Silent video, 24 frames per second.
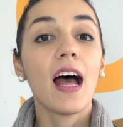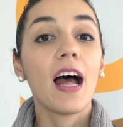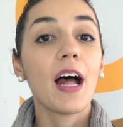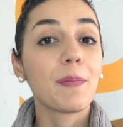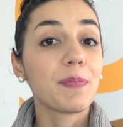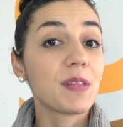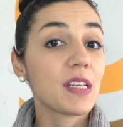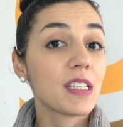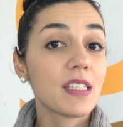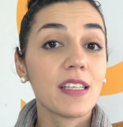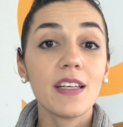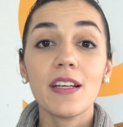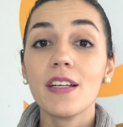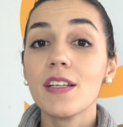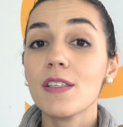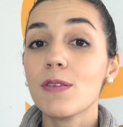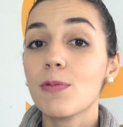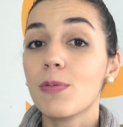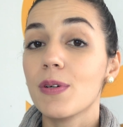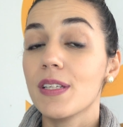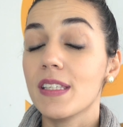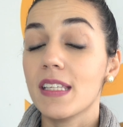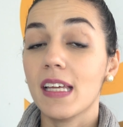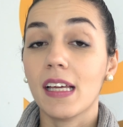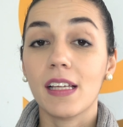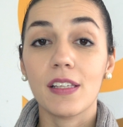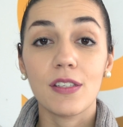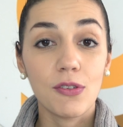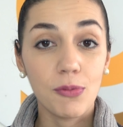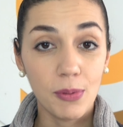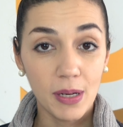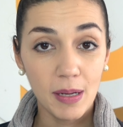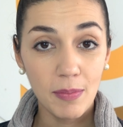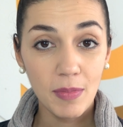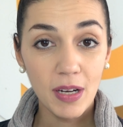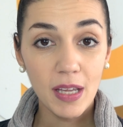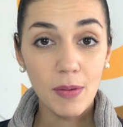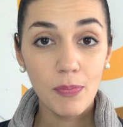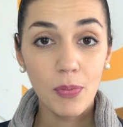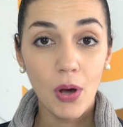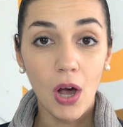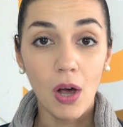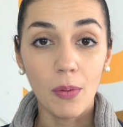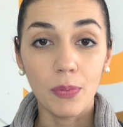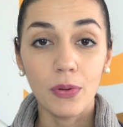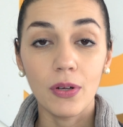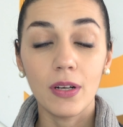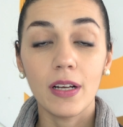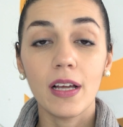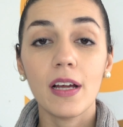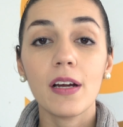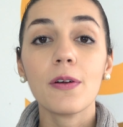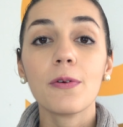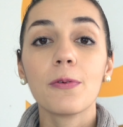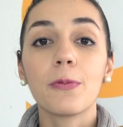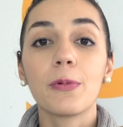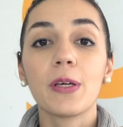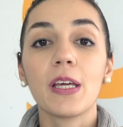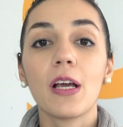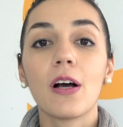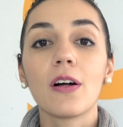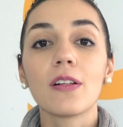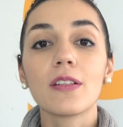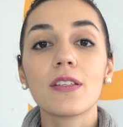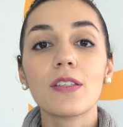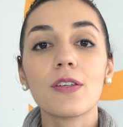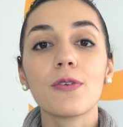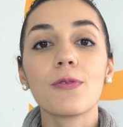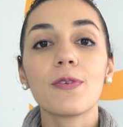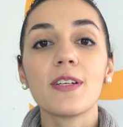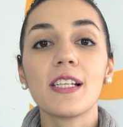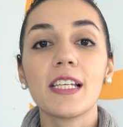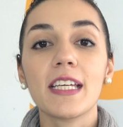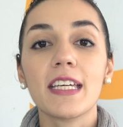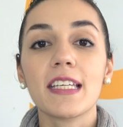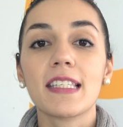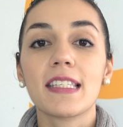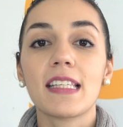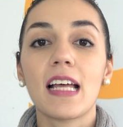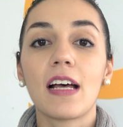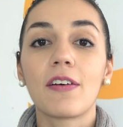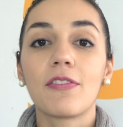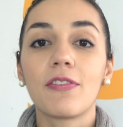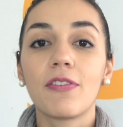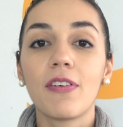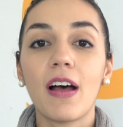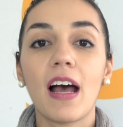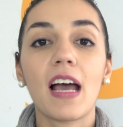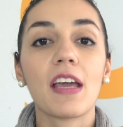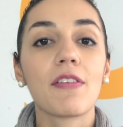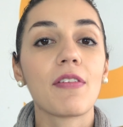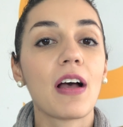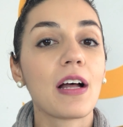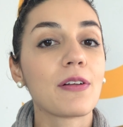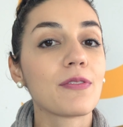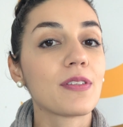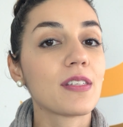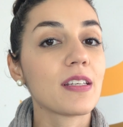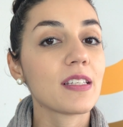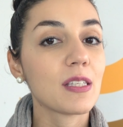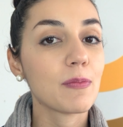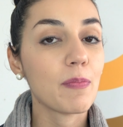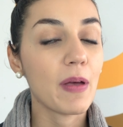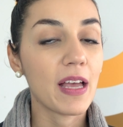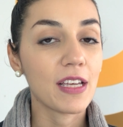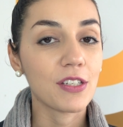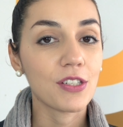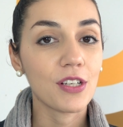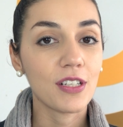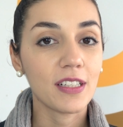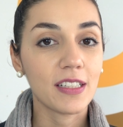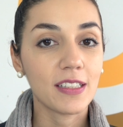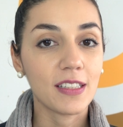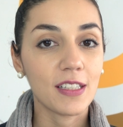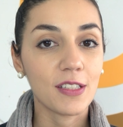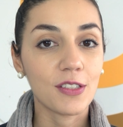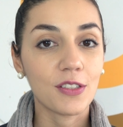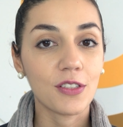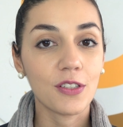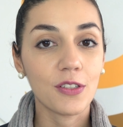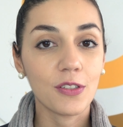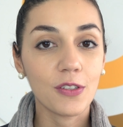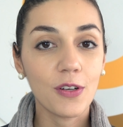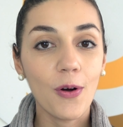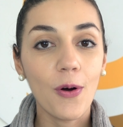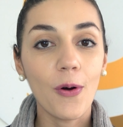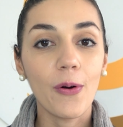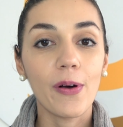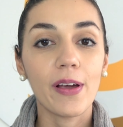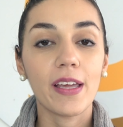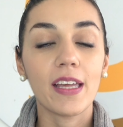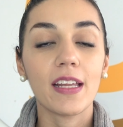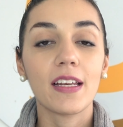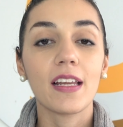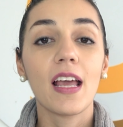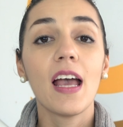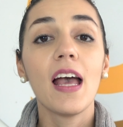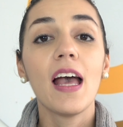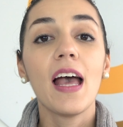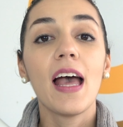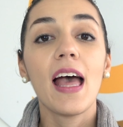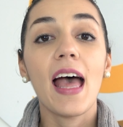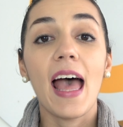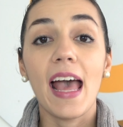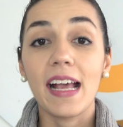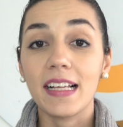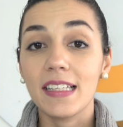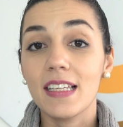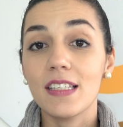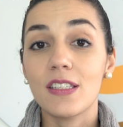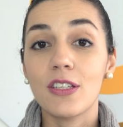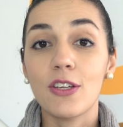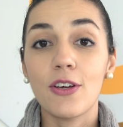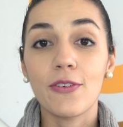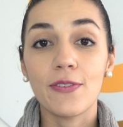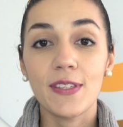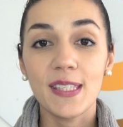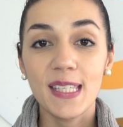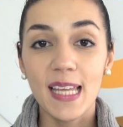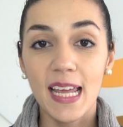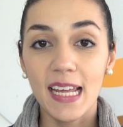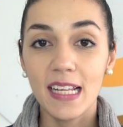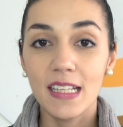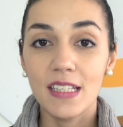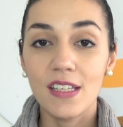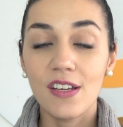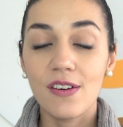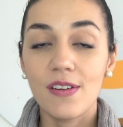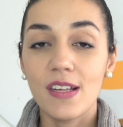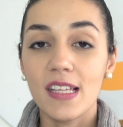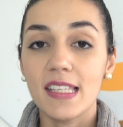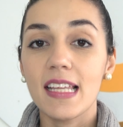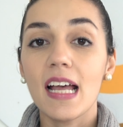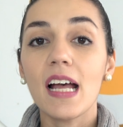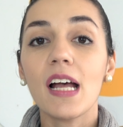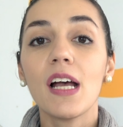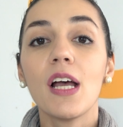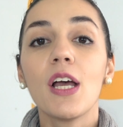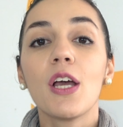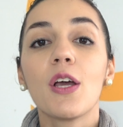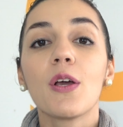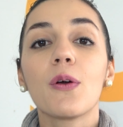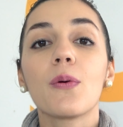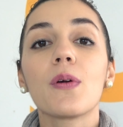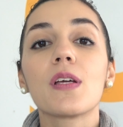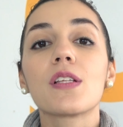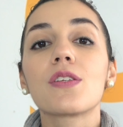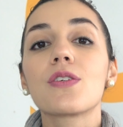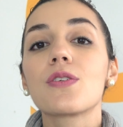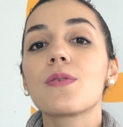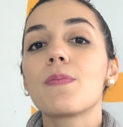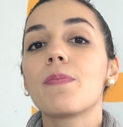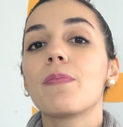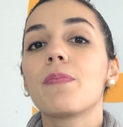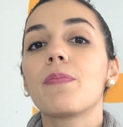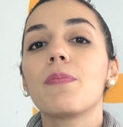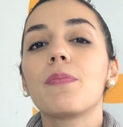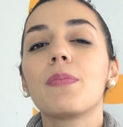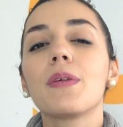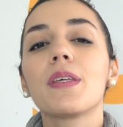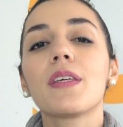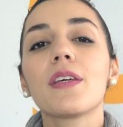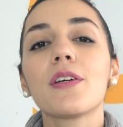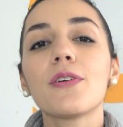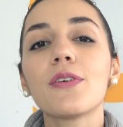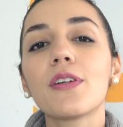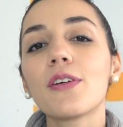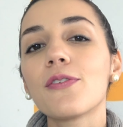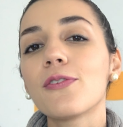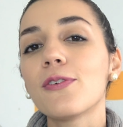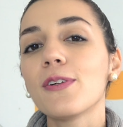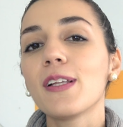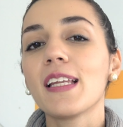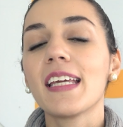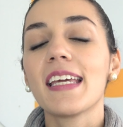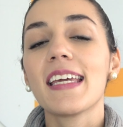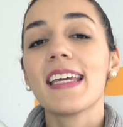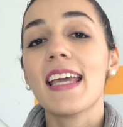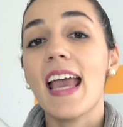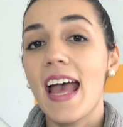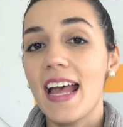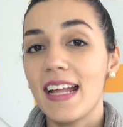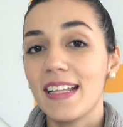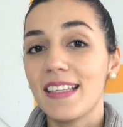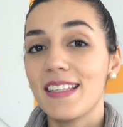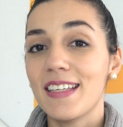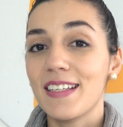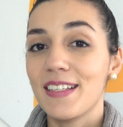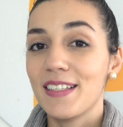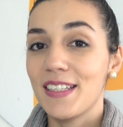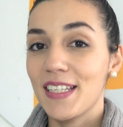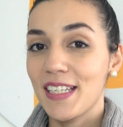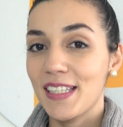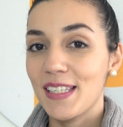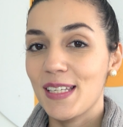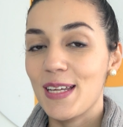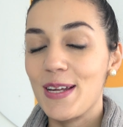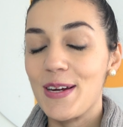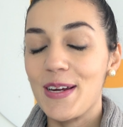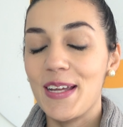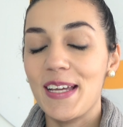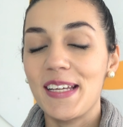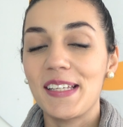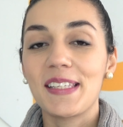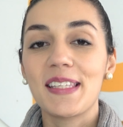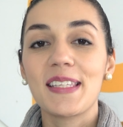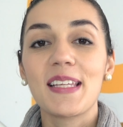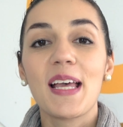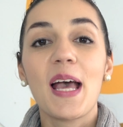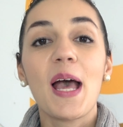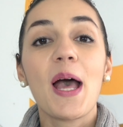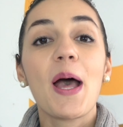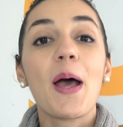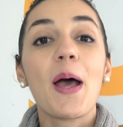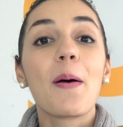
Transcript: Um, the series was extremely popular. We also released a 5 ounces special edition coin, Ecstasy of Saint Teresa, which beautifully ended the series.